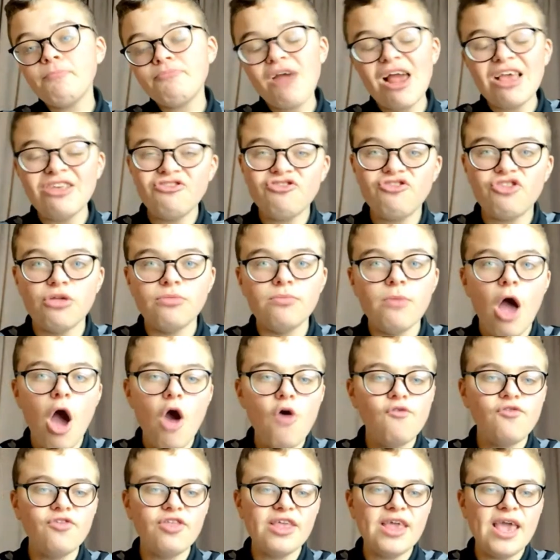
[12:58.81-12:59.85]
Preston
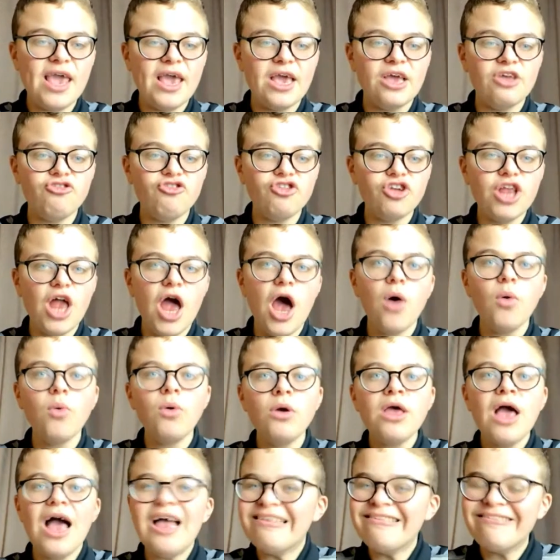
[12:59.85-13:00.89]
over the years. You
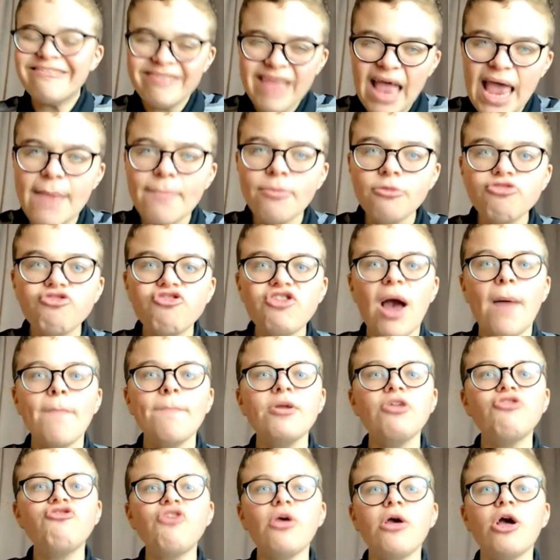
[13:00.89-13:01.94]
know, a stable
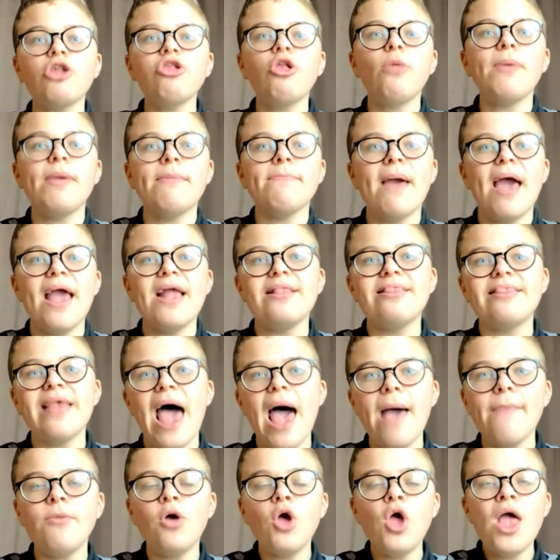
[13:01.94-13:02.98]
championship club he made
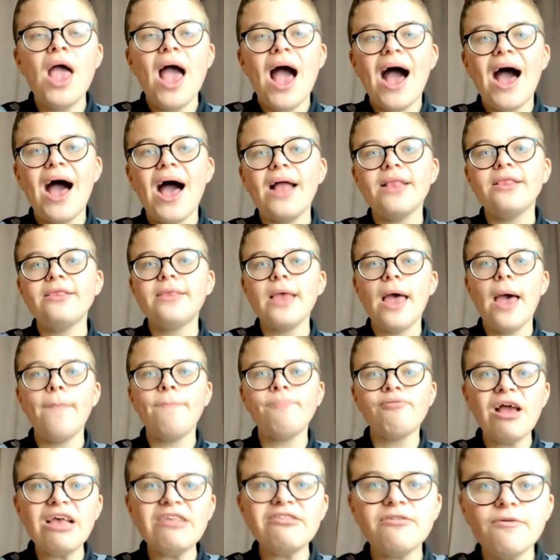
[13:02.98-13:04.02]
them. And
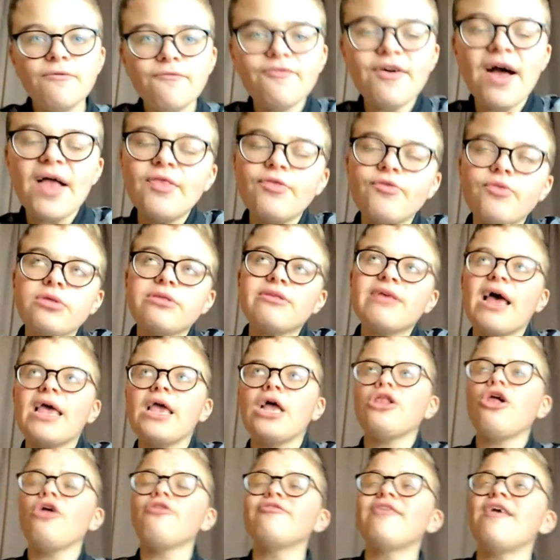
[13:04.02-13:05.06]
Preston fans will tell
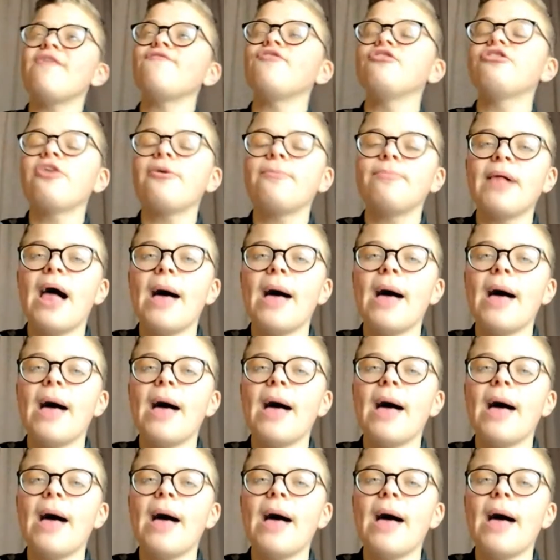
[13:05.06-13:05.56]
you a lot different to